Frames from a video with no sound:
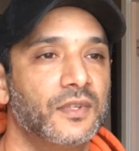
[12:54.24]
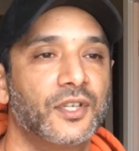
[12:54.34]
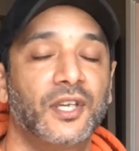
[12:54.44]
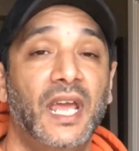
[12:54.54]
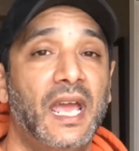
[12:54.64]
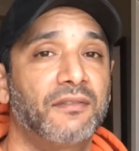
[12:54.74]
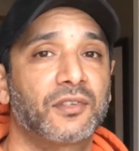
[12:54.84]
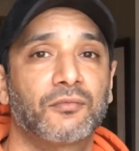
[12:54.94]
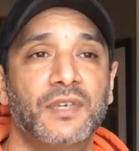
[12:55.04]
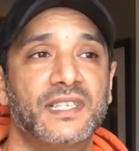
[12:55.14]
you're gonna have
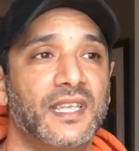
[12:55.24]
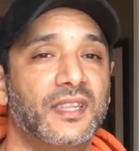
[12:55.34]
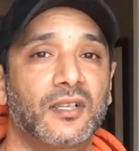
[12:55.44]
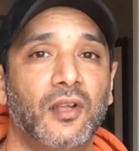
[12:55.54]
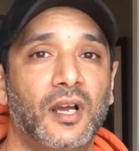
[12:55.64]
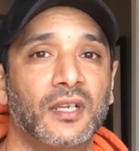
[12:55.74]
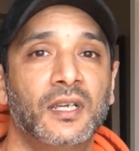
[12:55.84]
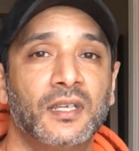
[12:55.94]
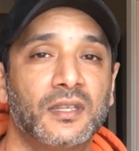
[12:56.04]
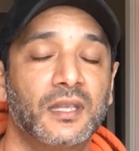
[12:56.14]
to reset the clock.
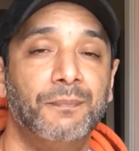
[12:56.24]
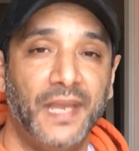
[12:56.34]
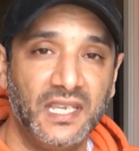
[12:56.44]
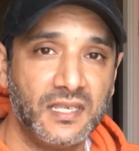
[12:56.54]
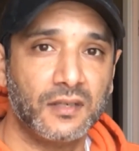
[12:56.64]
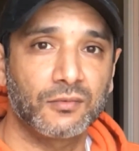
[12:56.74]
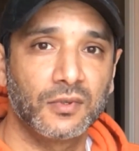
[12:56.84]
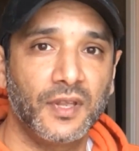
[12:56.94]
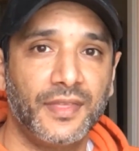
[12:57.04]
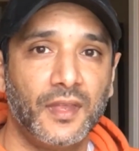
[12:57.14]
The basic
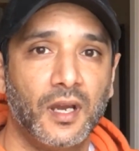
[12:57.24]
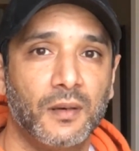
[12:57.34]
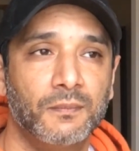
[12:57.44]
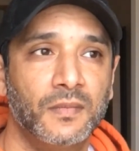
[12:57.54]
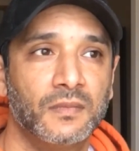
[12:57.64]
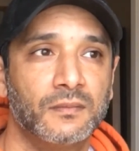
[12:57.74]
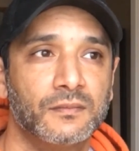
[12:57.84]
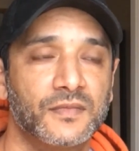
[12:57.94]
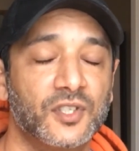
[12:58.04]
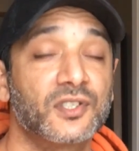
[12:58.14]
rule of thumb,
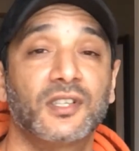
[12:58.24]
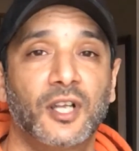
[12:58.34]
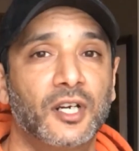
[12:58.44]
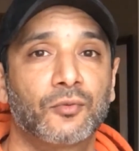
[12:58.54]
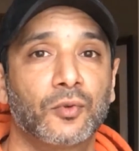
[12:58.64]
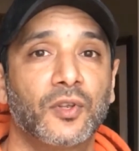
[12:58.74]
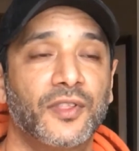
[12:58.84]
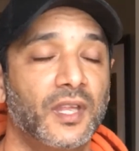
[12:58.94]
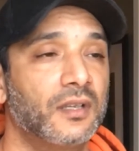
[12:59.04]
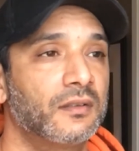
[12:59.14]
there's a lot of rules.